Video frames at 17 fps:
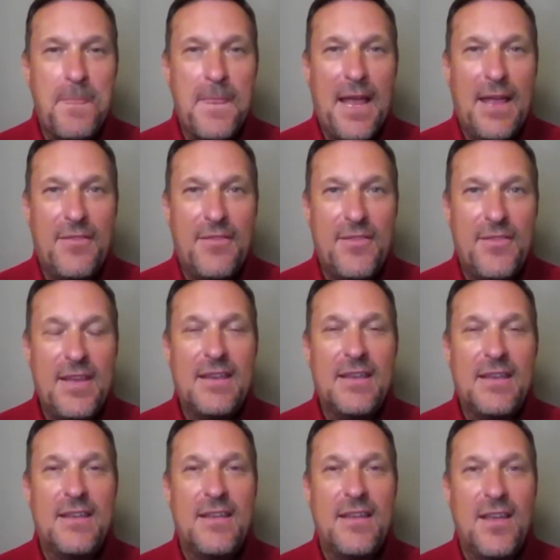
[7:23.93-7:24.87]
I
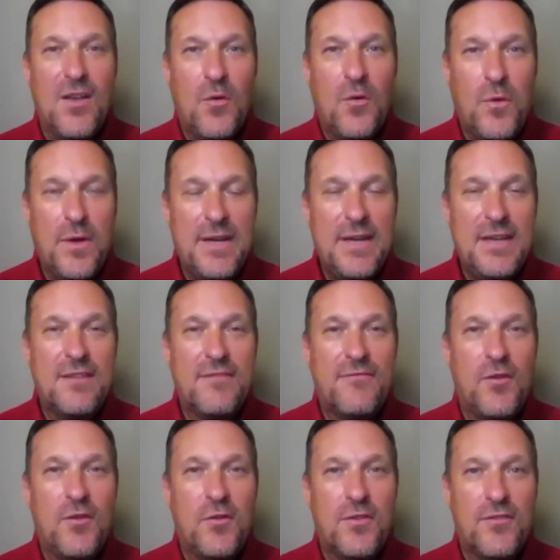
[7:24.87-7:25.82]
think we need to
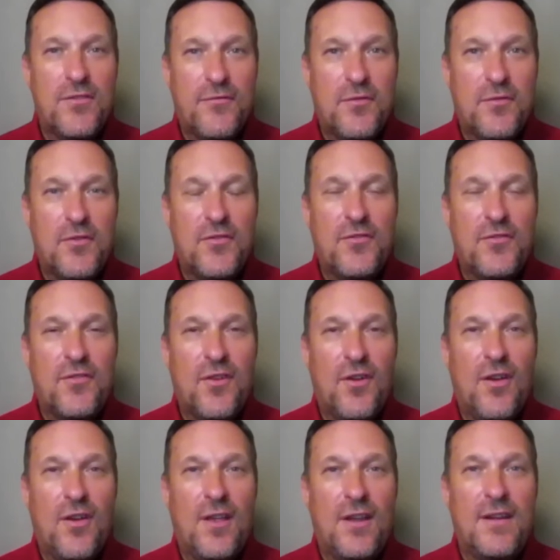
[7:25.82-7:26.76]
focus first
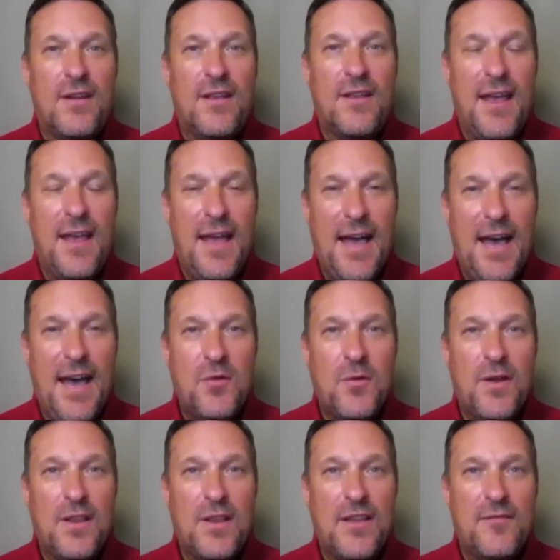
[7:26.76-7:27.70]
on, how do
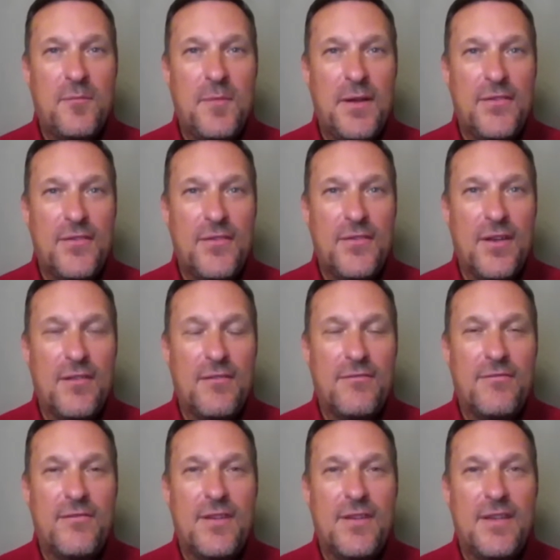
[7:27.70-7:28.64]
I love myself?
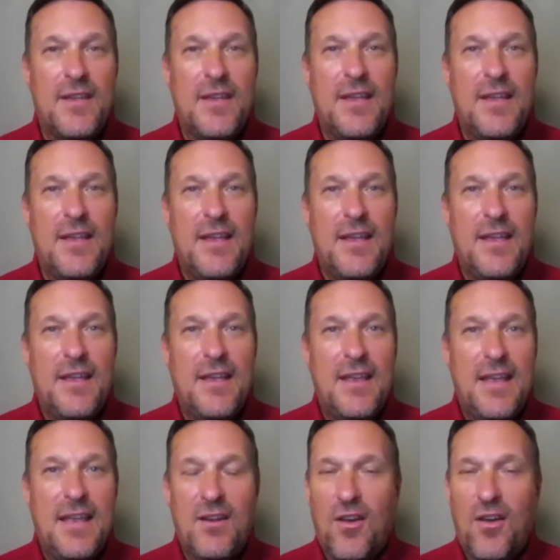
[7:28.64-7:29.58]

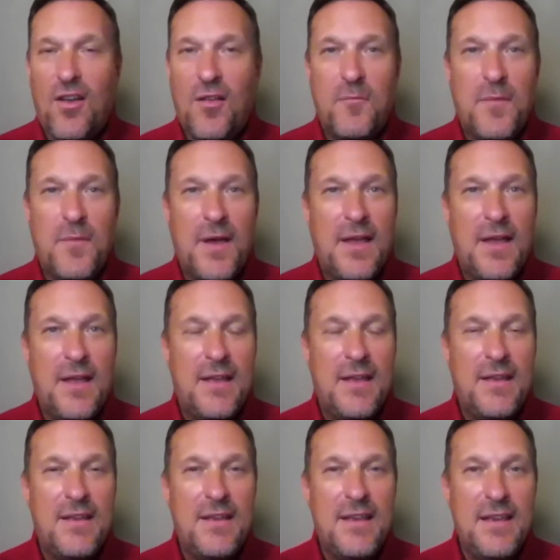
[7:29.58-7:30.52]
In all
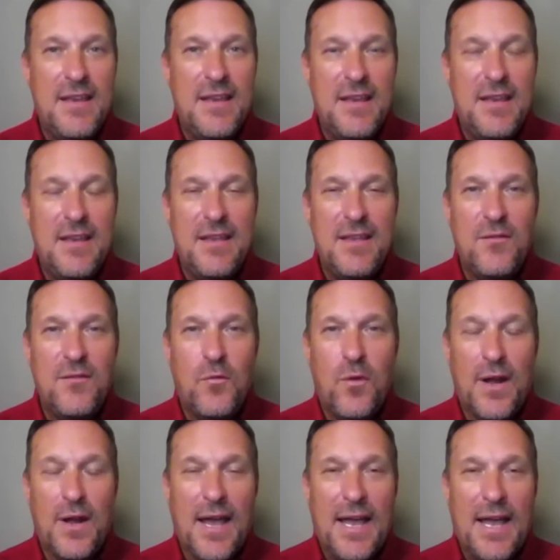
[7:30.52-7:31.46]
my,
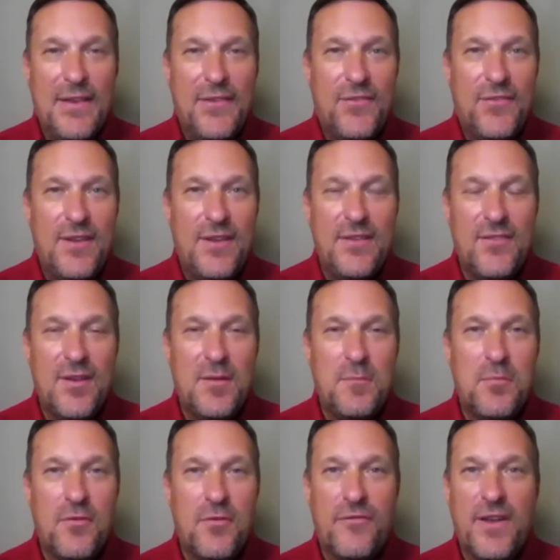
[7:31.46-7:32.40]
what I see as
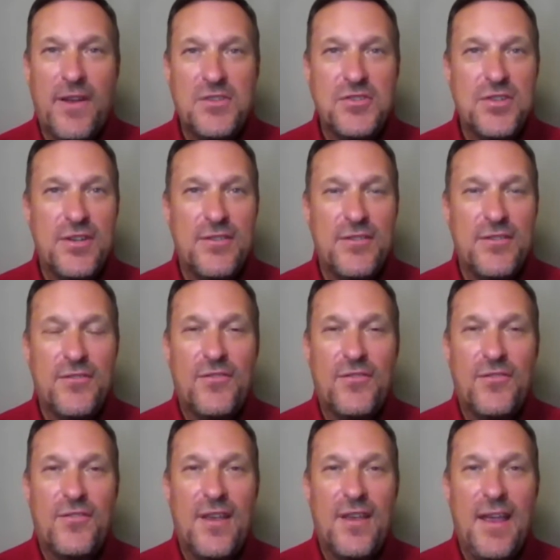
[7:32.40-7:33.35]

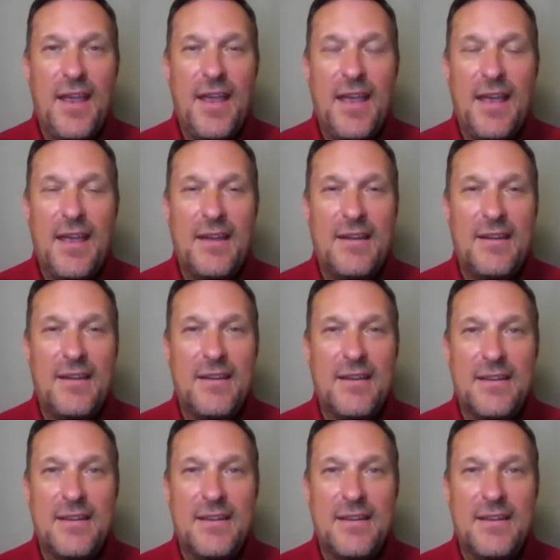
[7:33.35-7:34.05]
imperfections and